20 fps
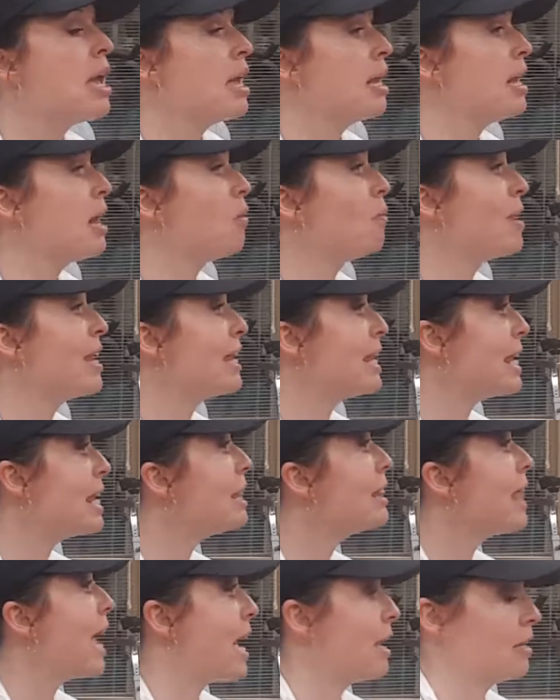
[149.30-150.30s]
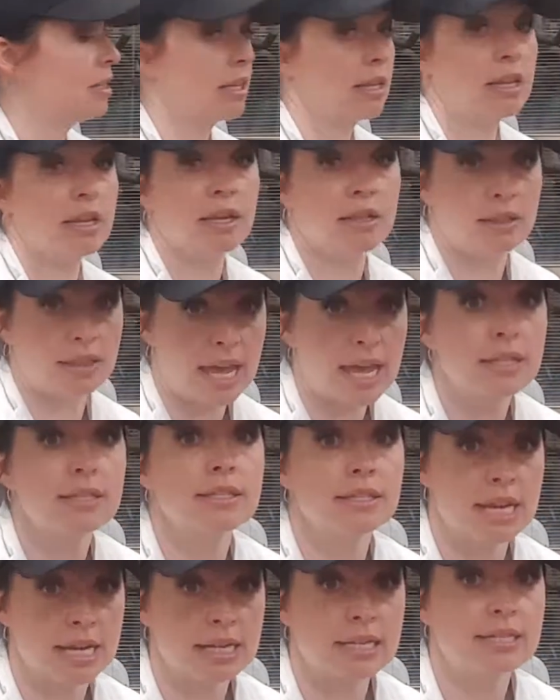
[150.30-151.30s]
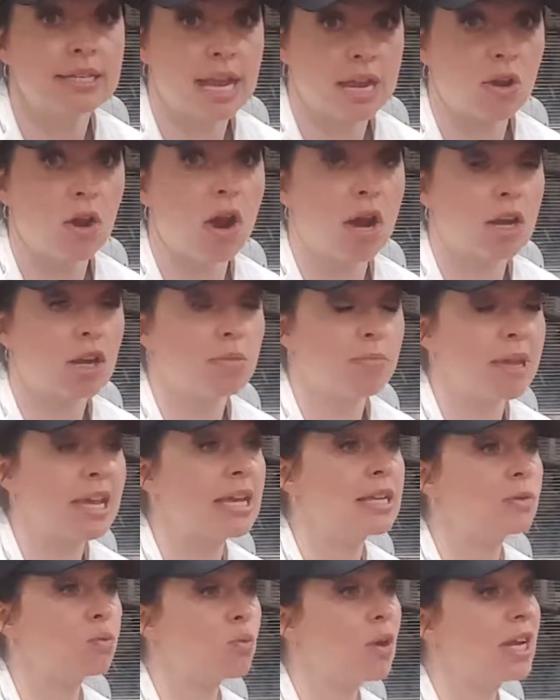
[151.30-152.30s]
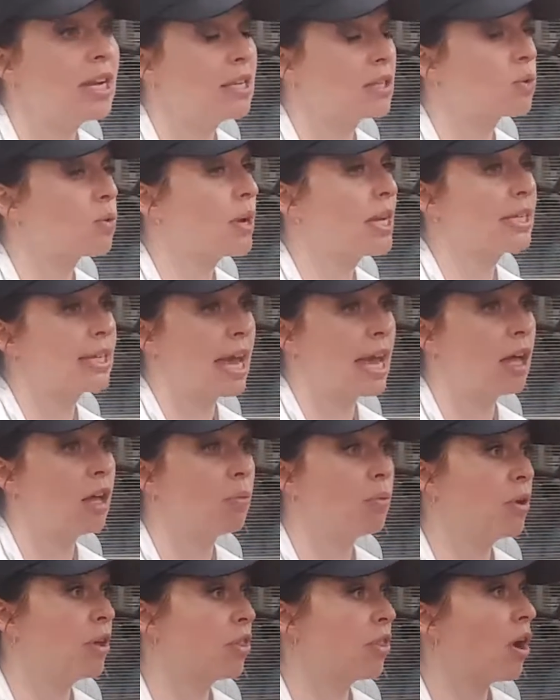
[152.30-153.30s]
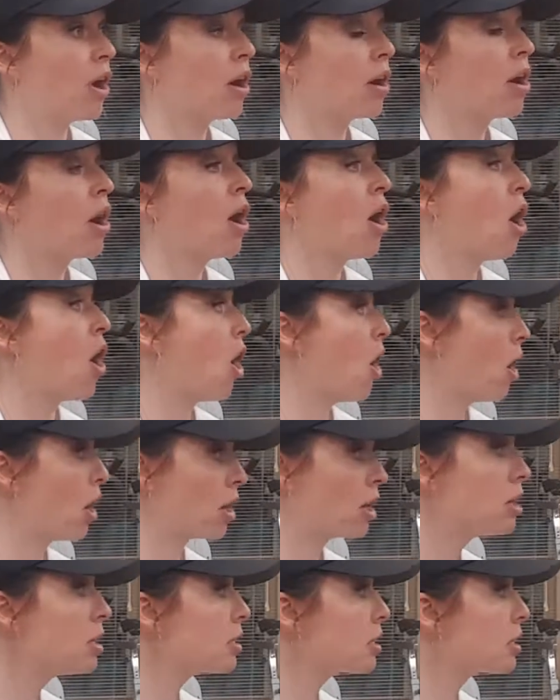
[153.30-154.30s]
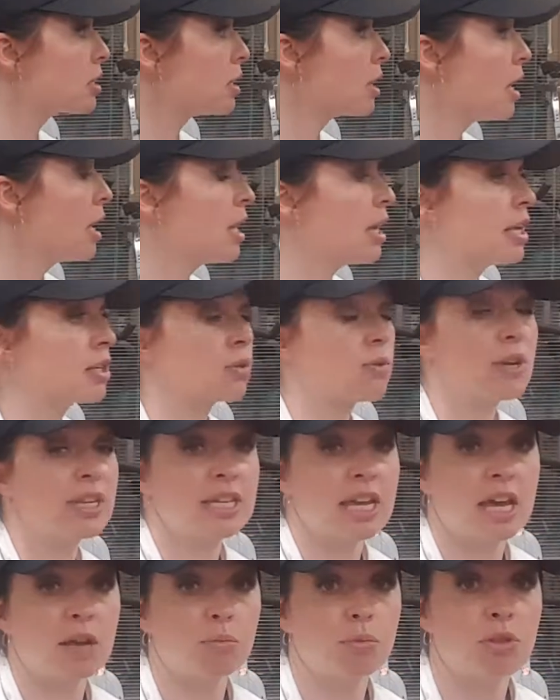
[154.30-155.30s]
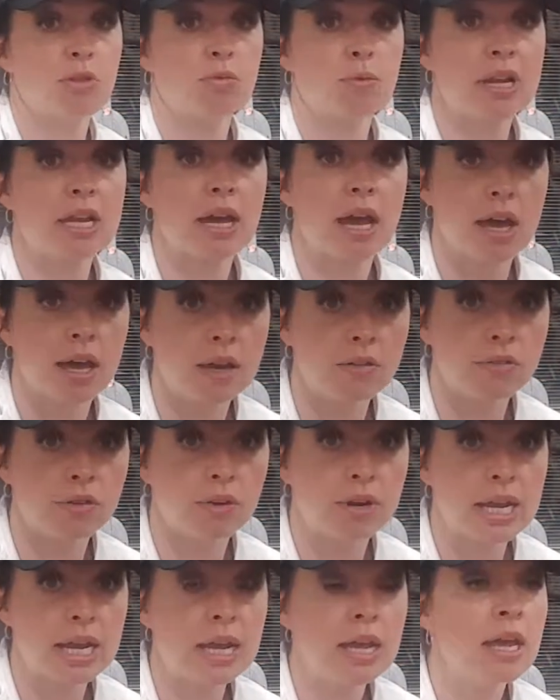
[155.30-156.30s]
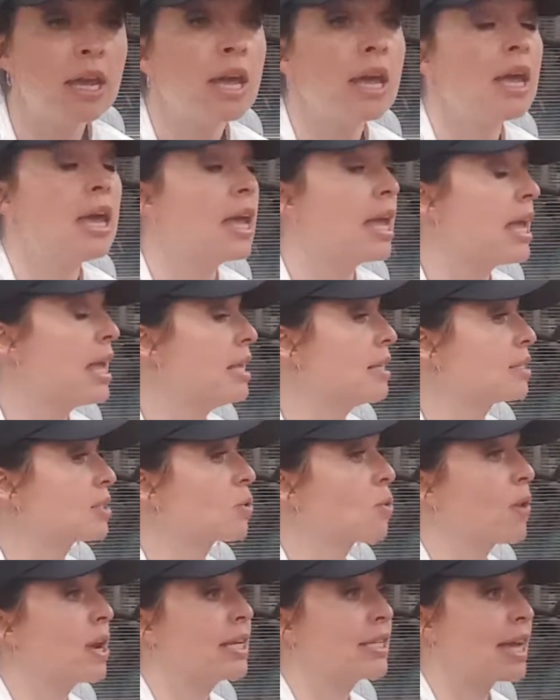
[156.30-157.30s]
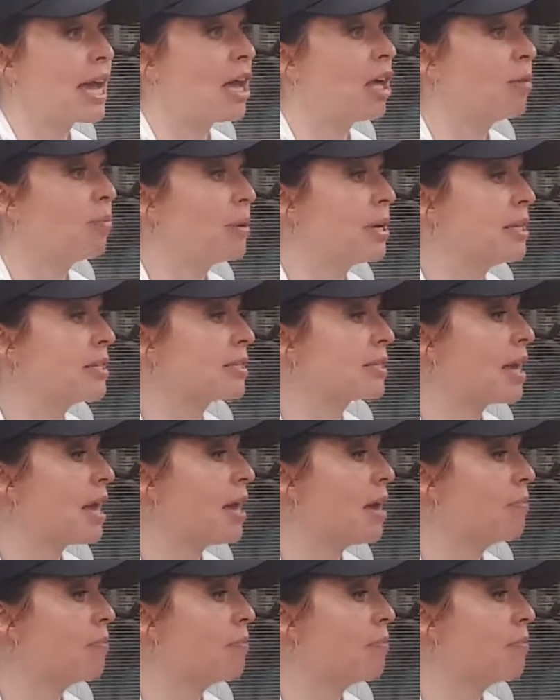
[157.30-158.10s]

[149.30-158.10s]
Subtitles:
Now we need that steady state cardio because one, it's going to help with our heart, it's going to help with recovery, it's going to help us,